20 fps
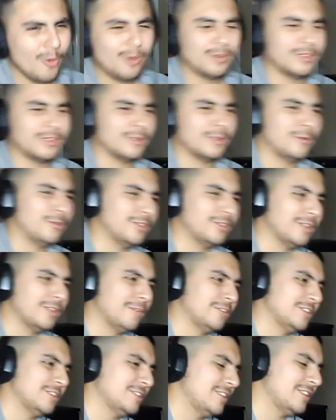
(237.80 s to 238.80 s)
no,
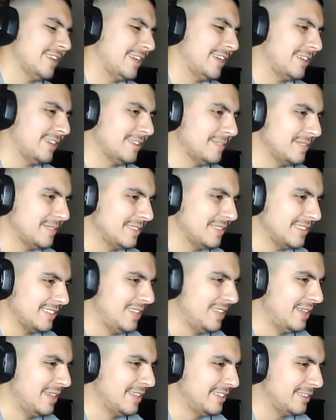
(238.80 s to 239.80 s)
just like.
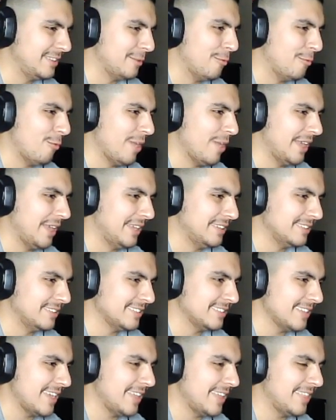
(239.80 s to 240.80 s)
The way he
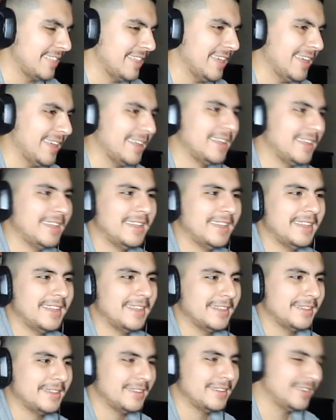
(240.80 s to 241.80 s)
said that,
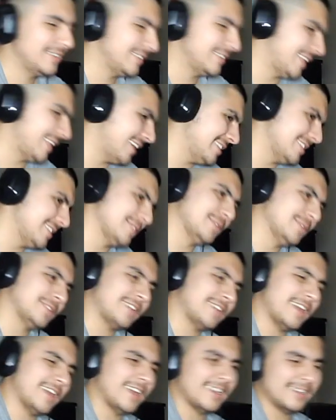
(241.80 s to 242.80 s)
that shit was
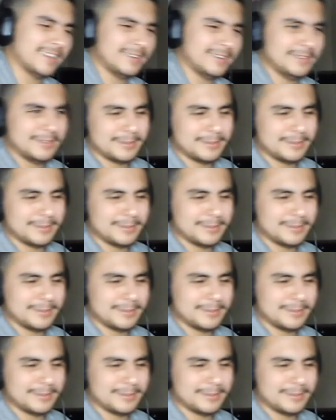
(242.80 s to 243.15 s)
kind of, oh